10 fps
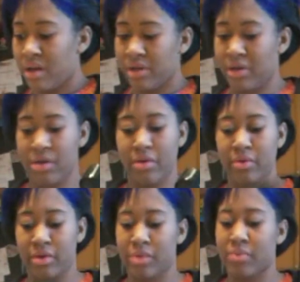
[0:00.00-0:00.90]
You
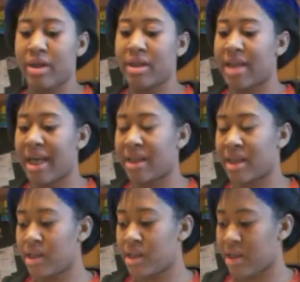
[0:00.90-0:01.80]
just want to take
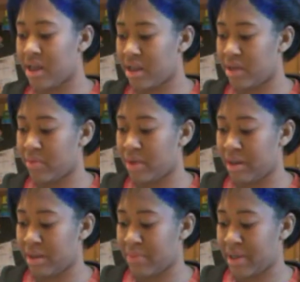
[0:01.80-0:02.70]
this and you want
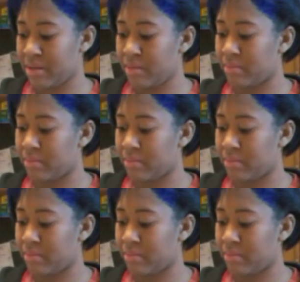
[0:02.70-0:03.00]
to dip it in.